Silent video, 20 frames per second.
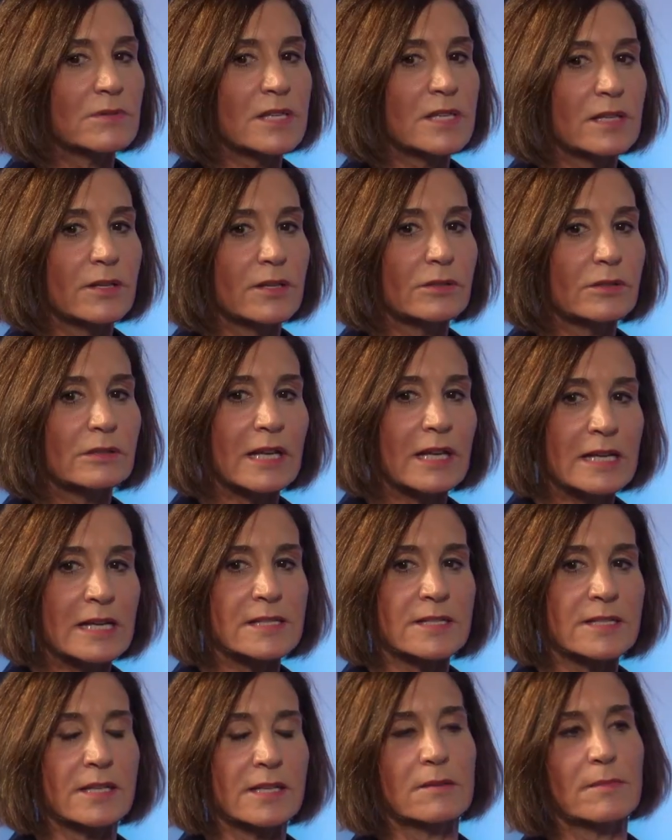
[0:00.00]
little
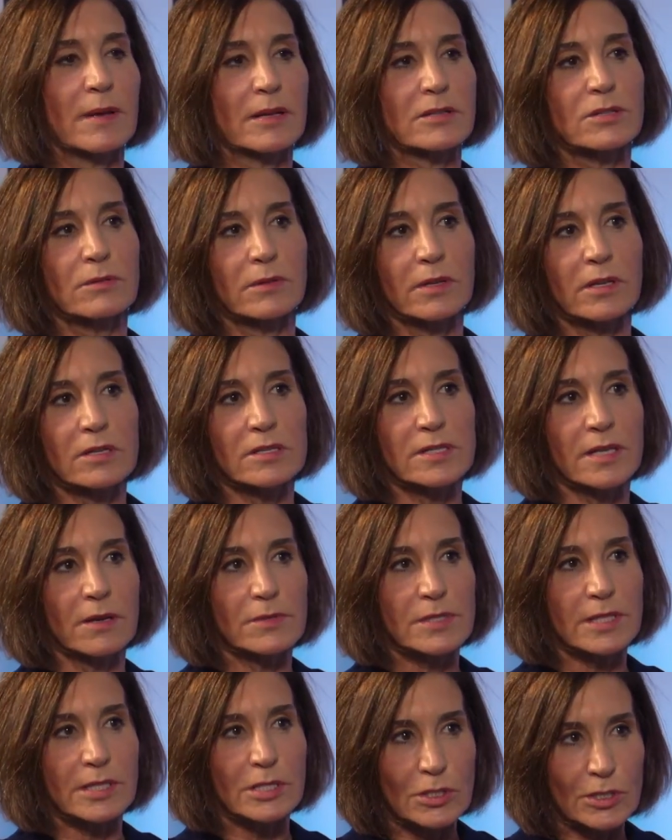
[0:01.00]
hesitant about doing it because I
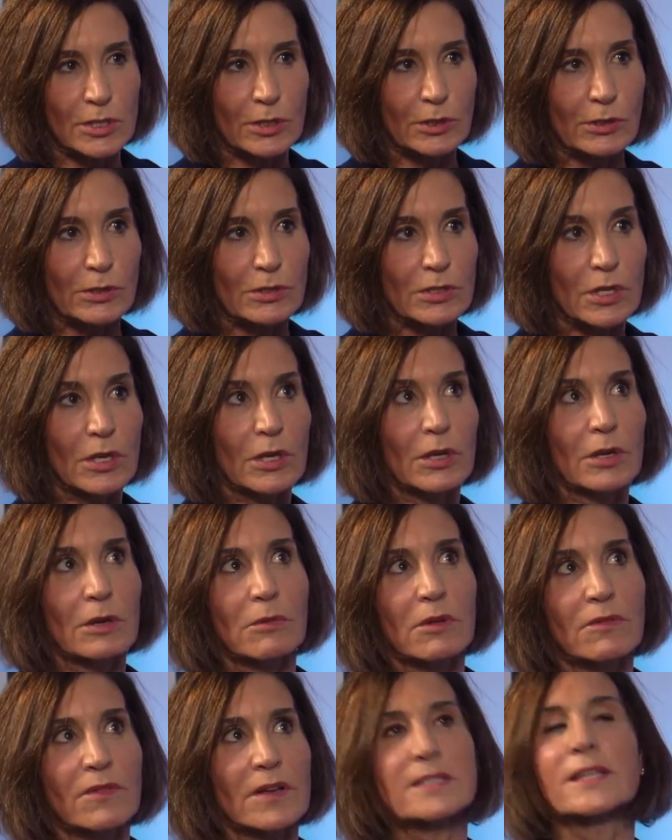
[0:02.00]
was concerned,
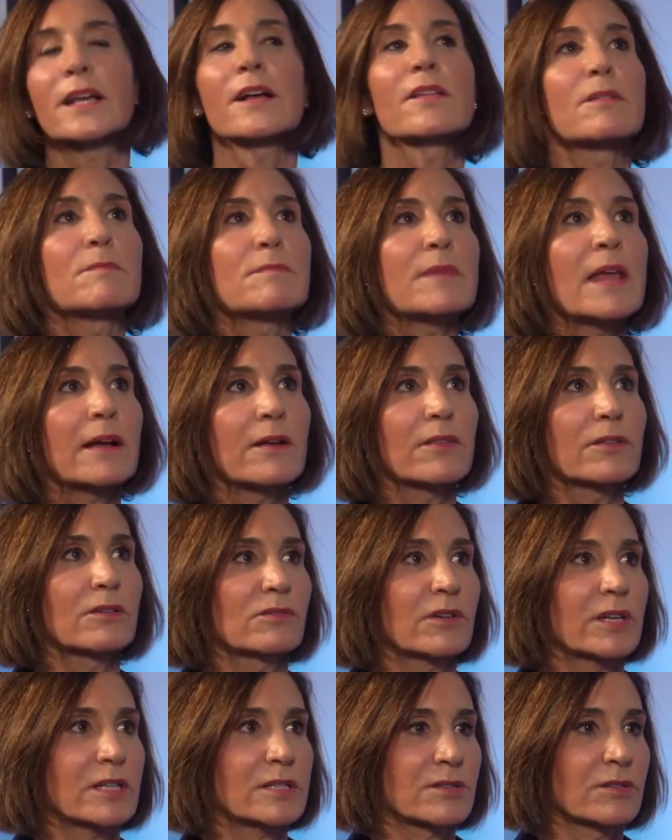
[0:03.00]
well, if I tell them now their
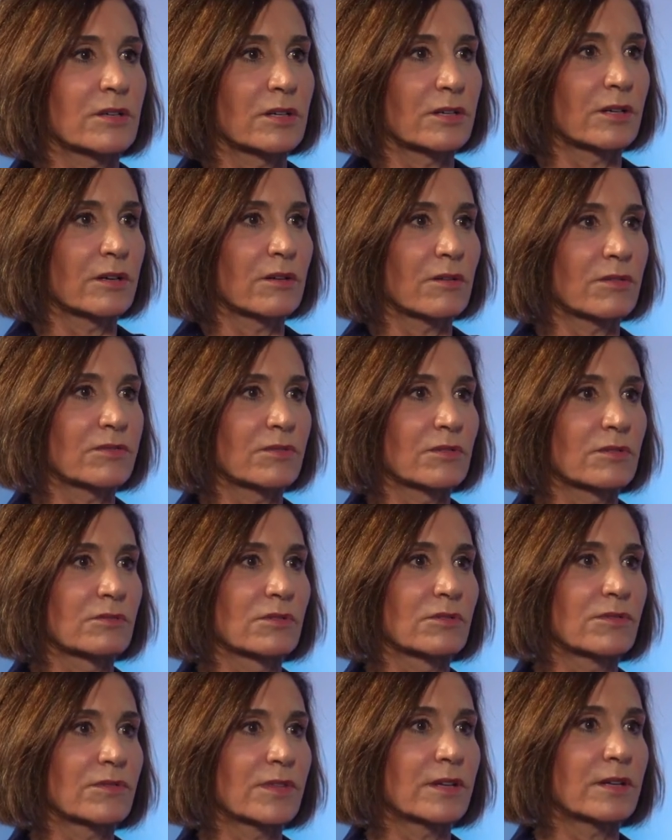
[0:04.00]
rates are going to go through the
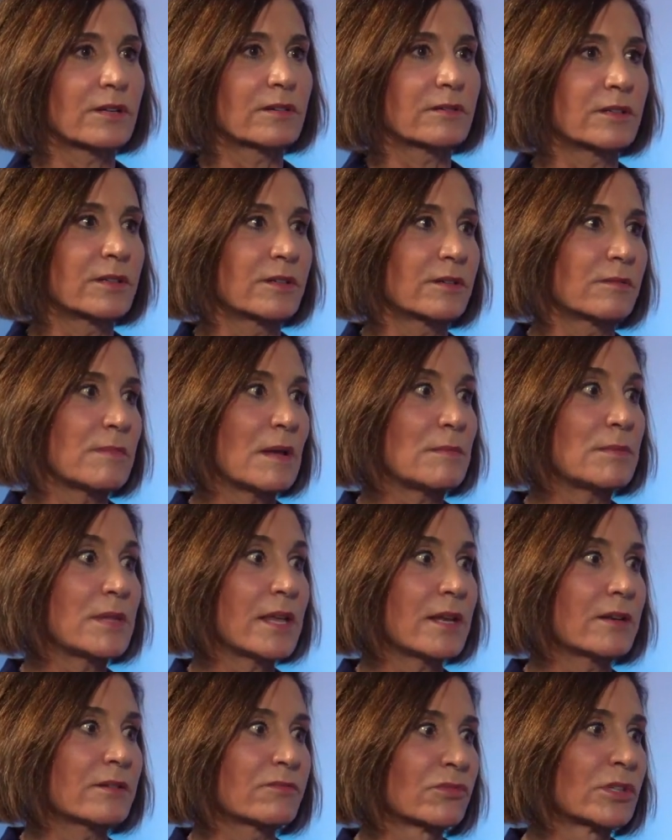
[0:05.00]
roof, maybe
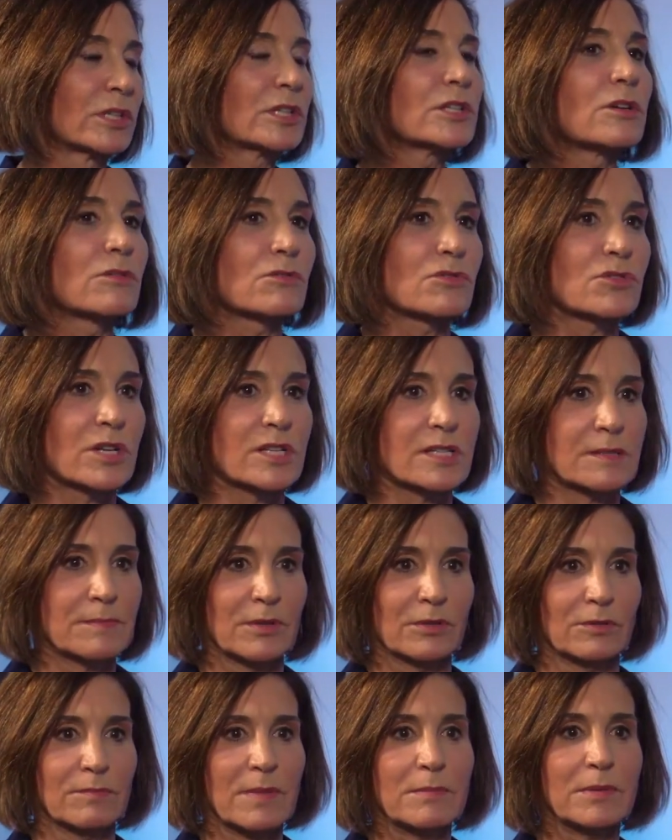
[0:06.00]
they really don't trust me,
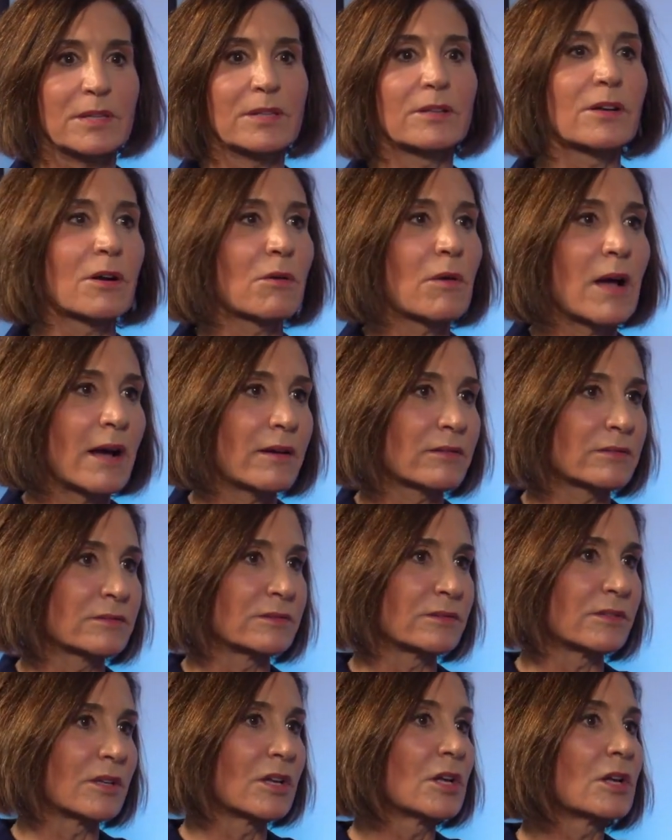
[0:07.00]
or maybe they'll go out
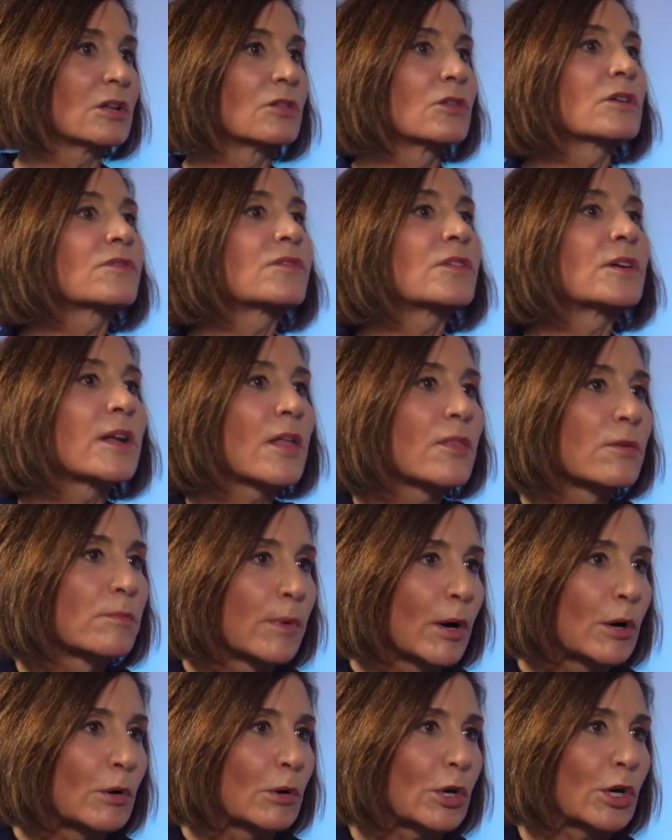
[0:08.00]
and look for another
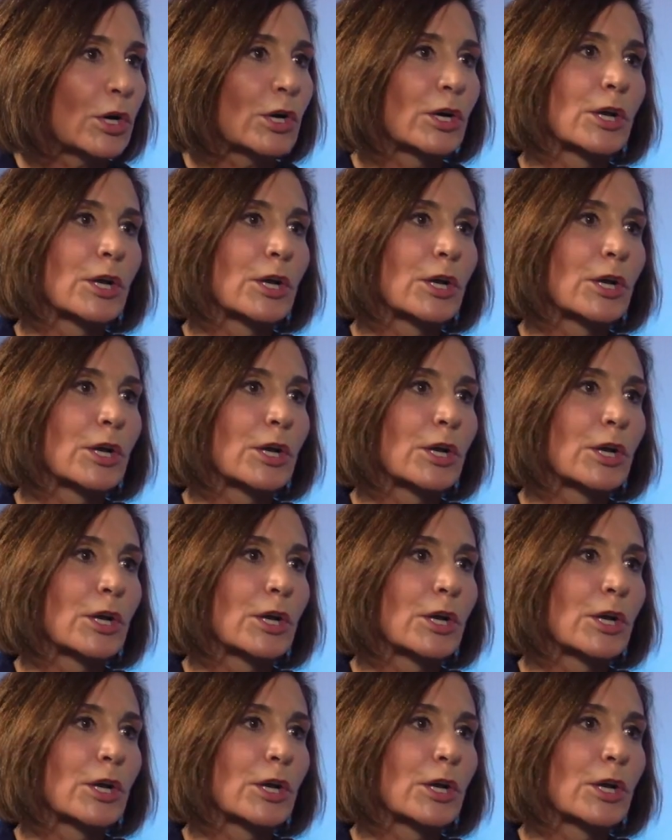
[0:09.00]
broker.